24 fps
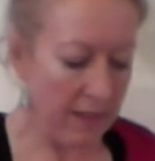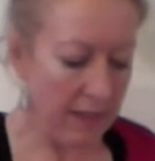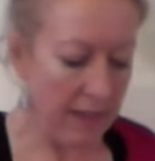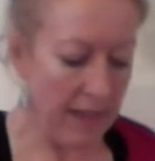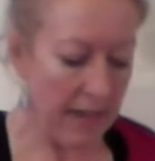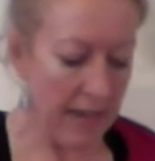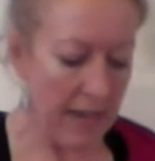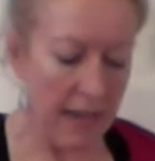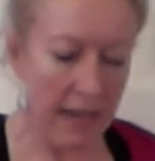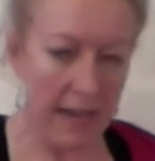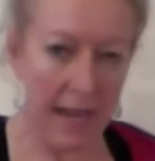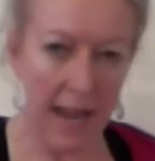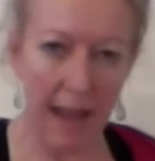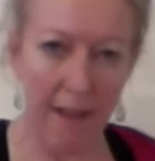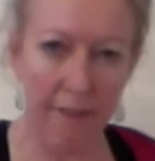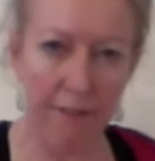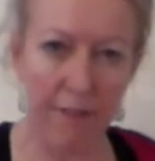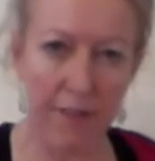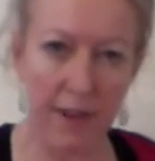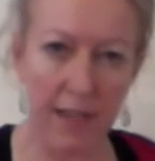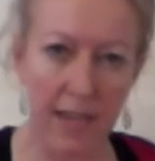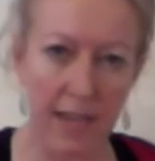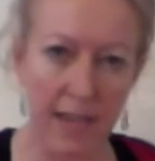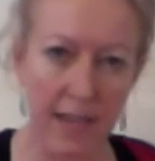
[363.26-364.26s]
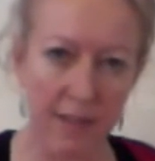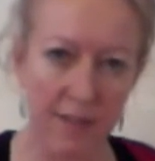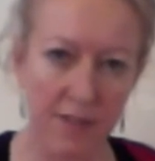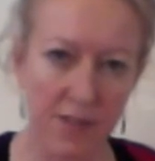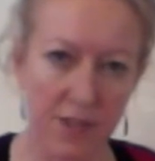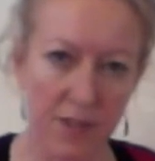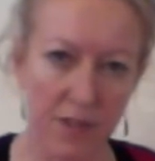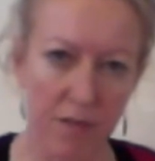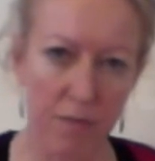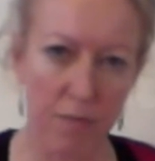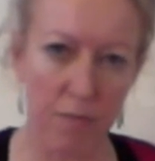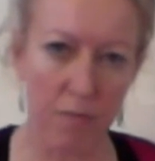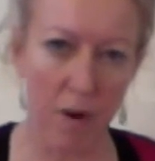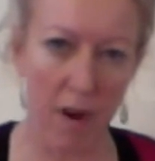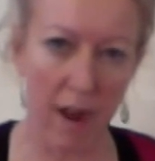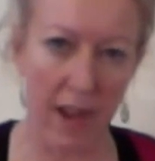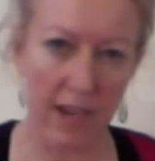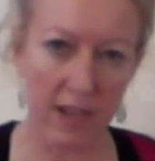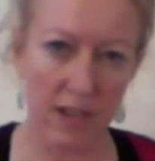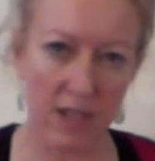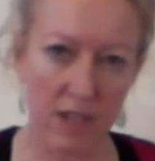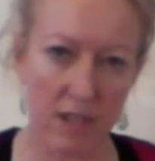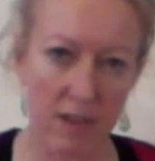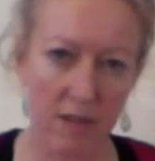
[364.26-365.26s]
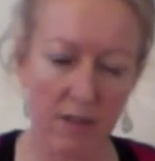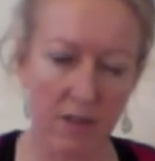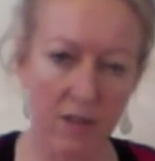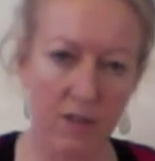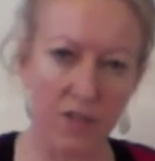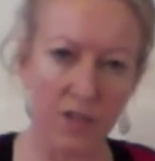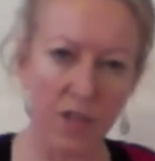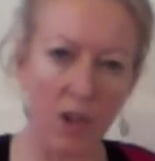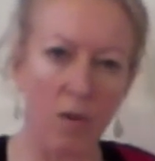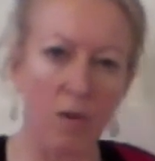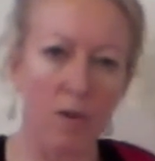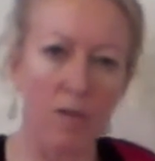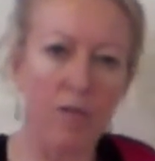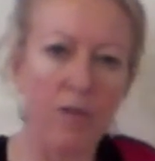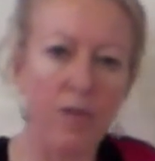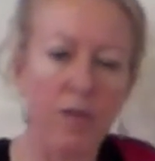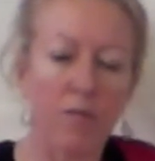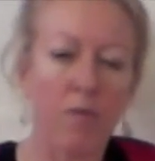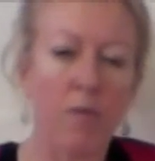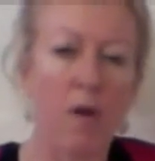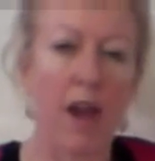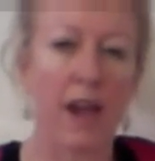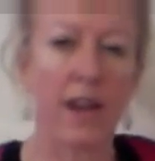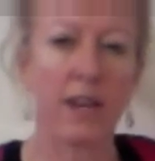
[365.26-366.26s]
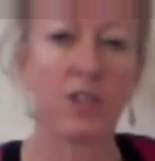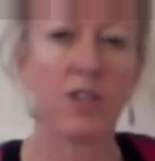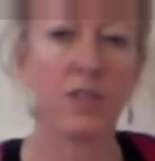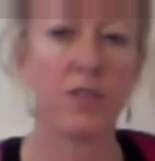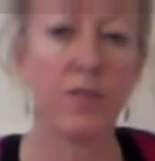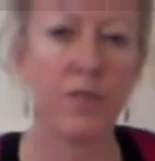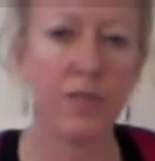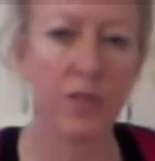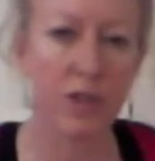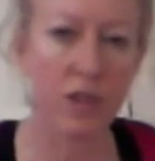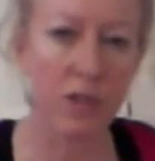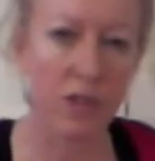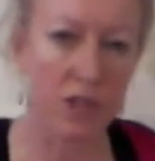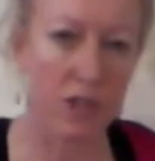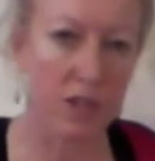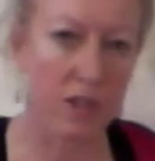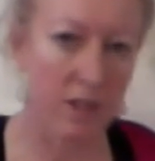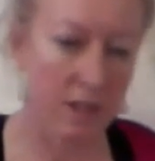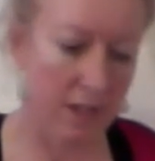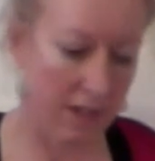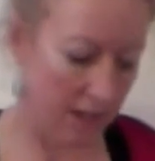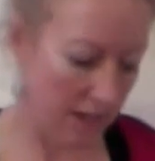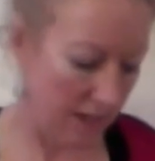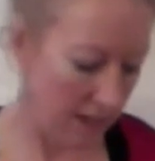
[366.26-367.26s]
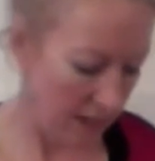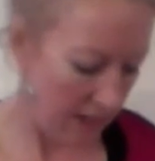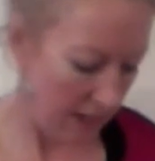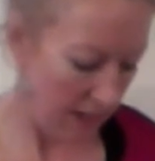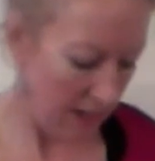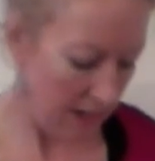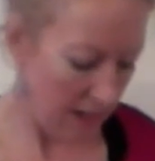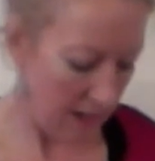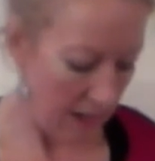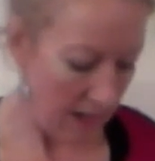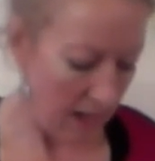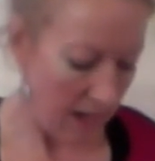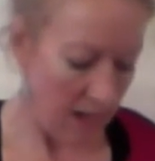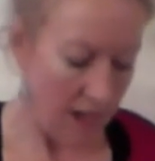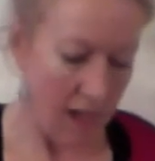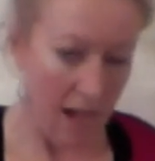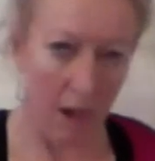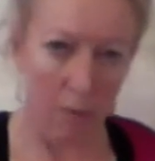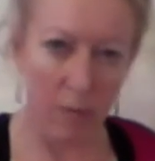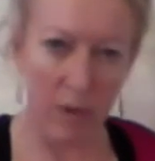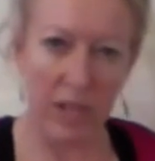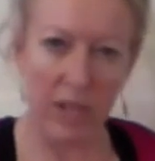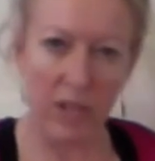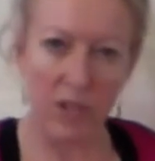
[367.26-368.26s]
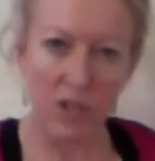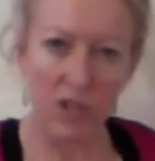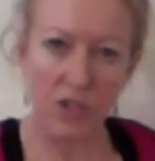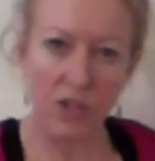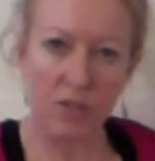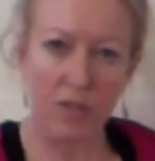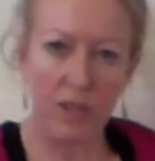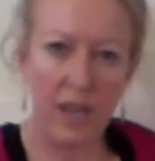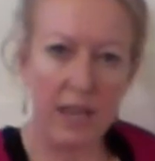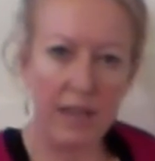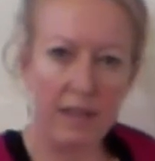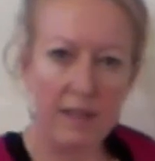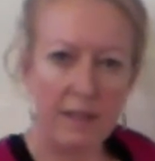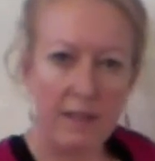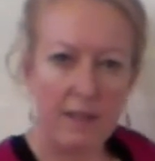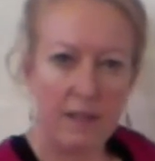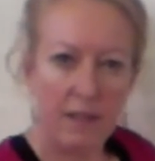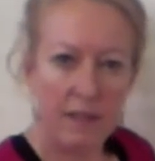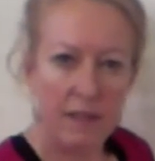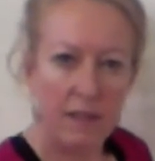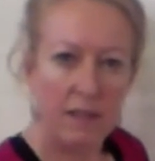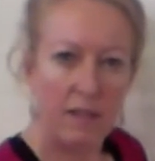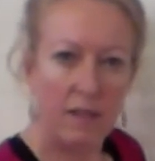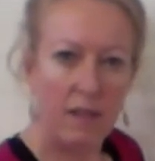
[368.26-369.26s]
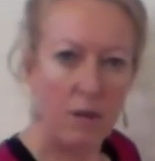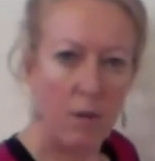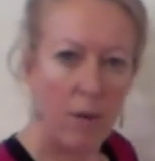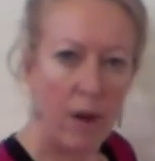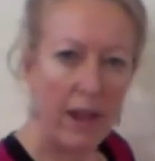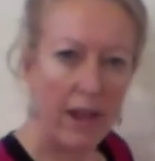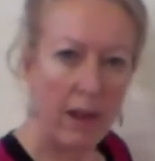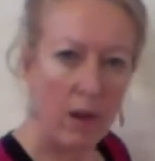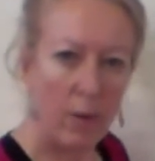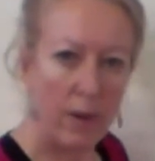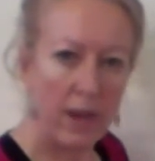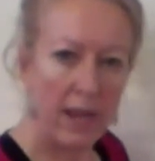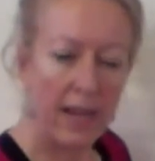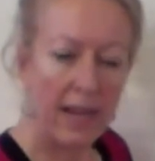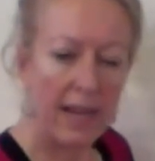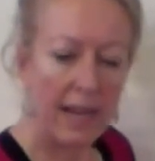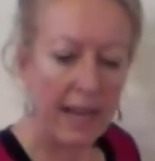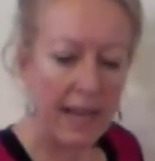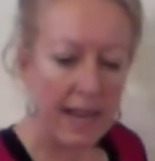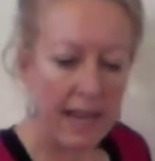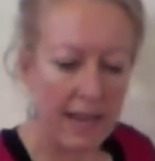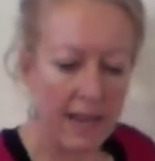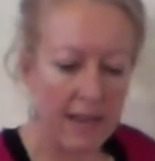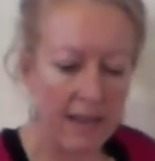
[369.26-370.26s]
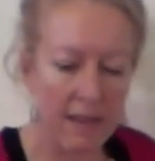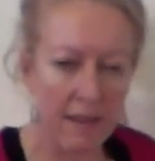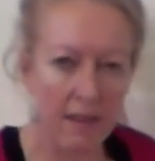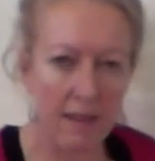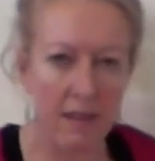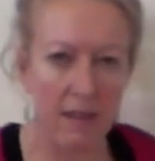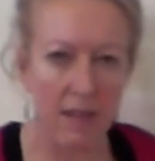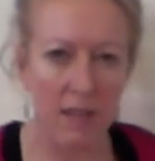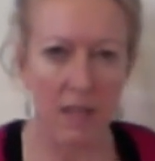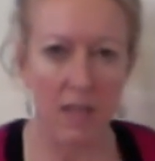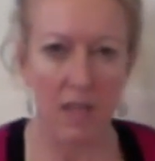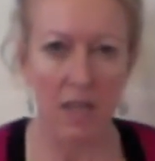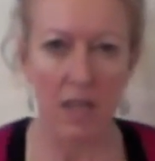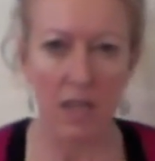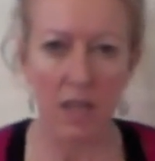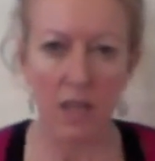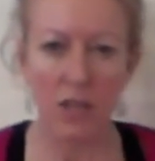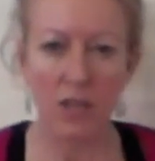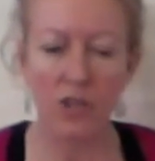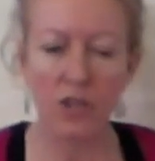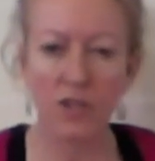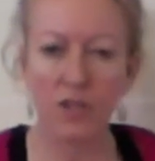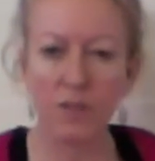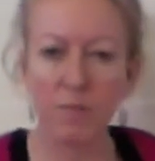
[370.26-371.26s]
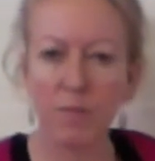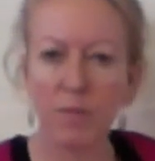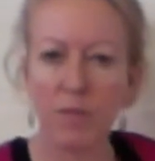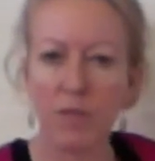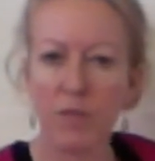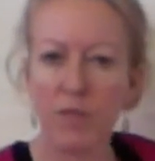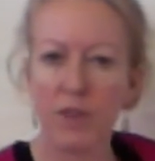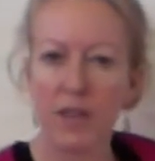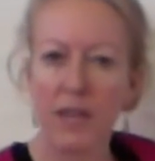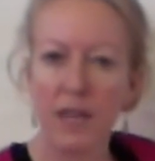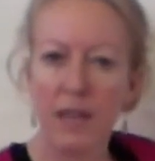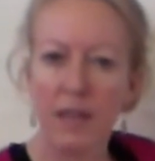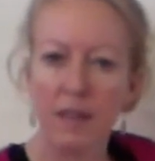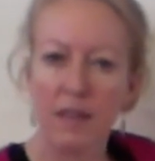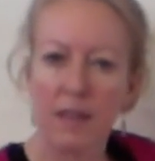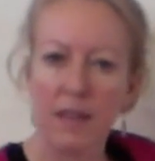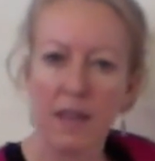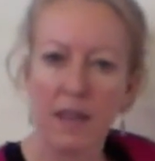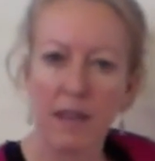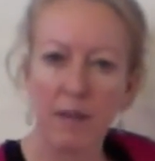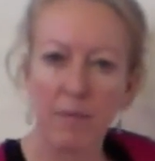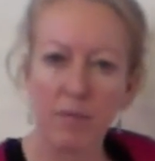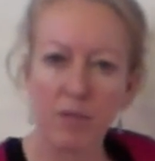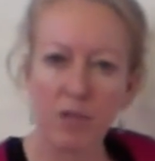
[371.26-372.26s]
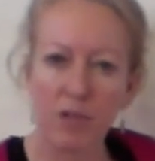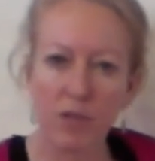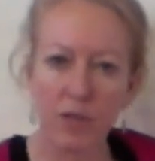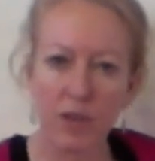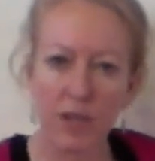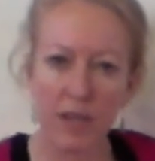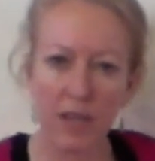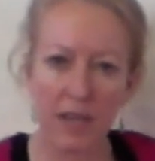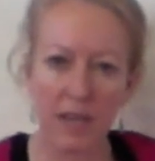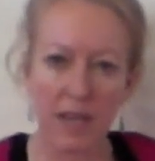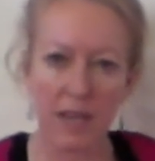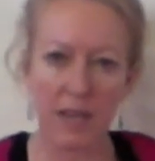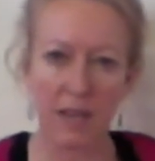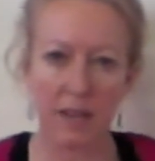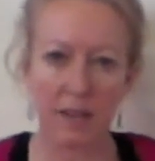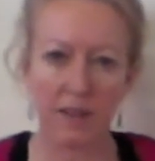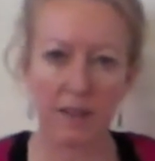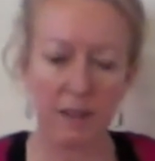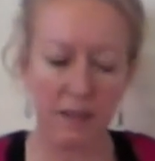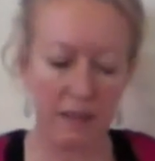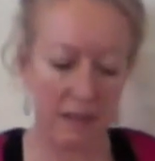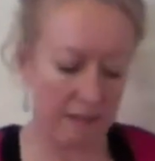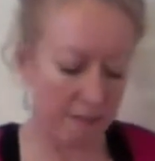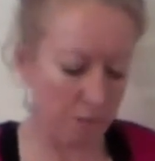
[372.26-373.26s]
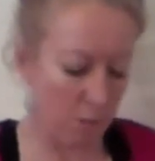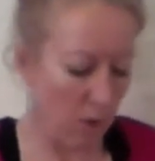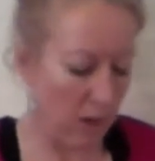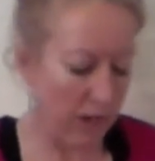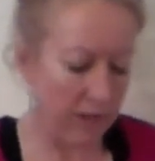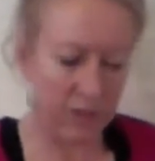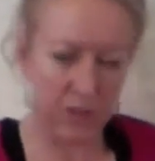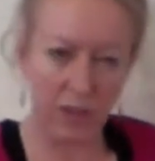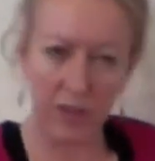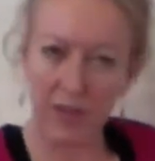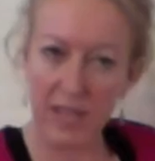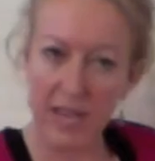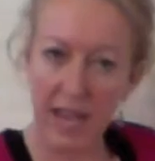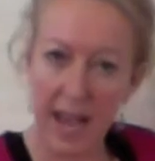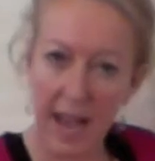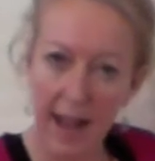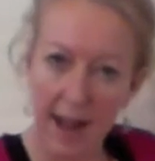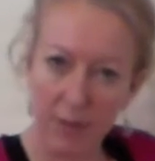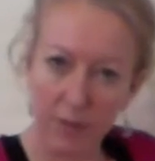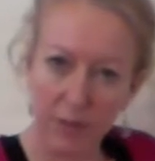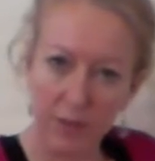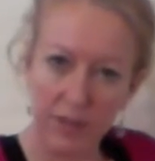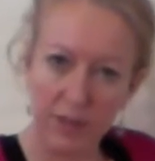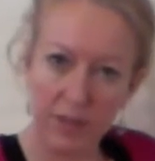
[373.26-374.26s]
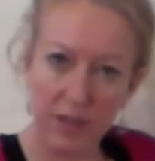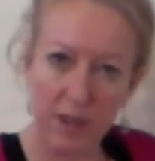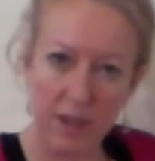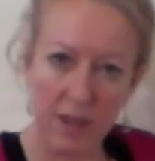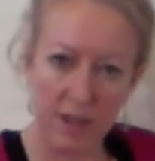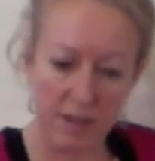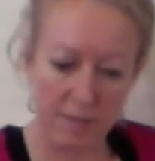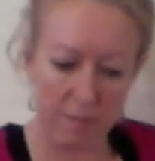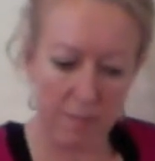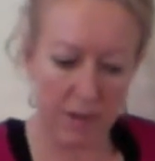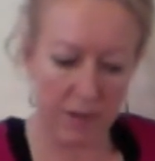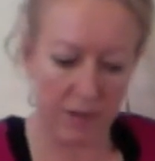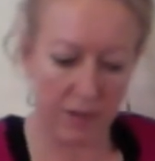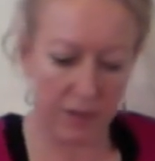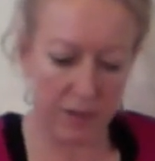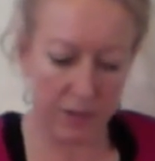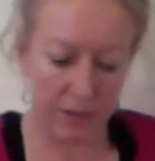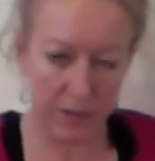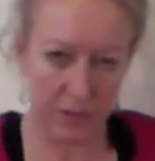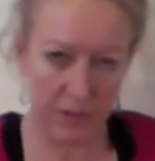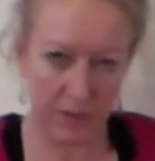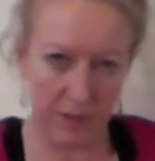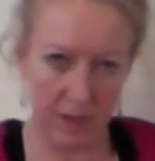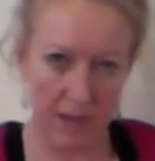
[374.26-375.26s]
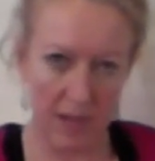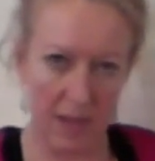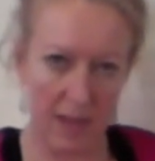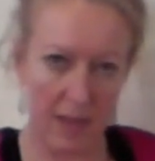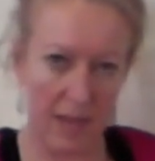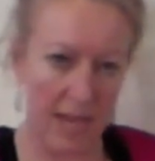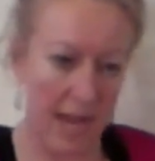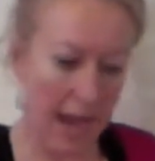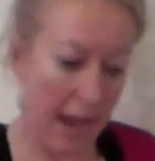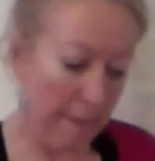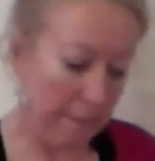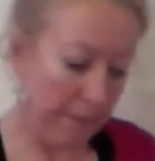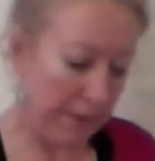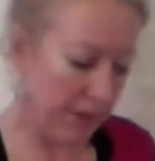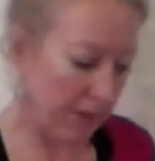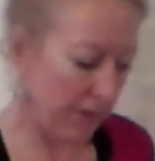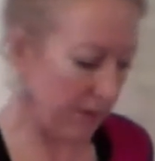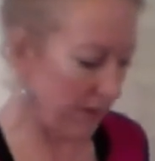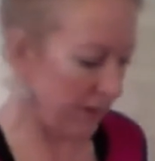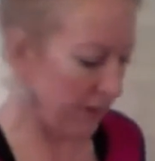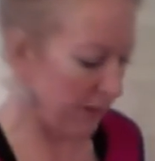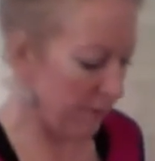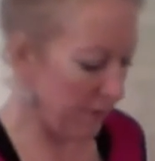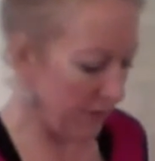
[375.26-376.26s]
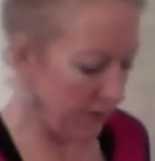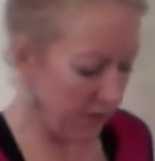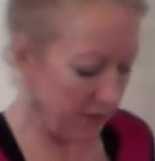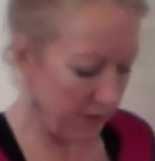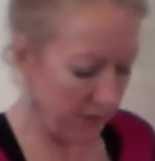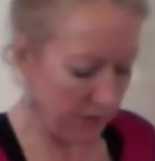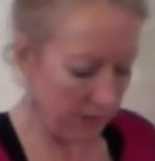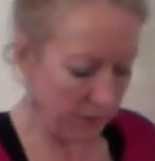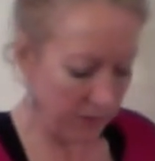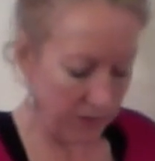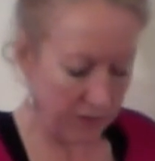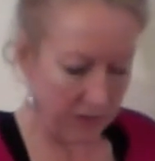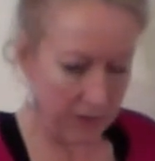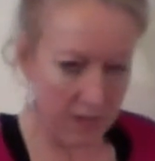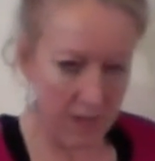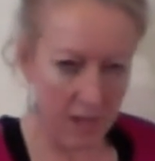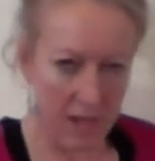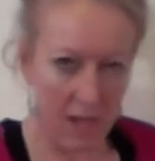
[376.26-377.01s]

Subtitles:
the left knee into the sole of the right foot. And we can do this quite quickly, just moving in the hip joint here. So this works on the outside muscles, the abductor muscles.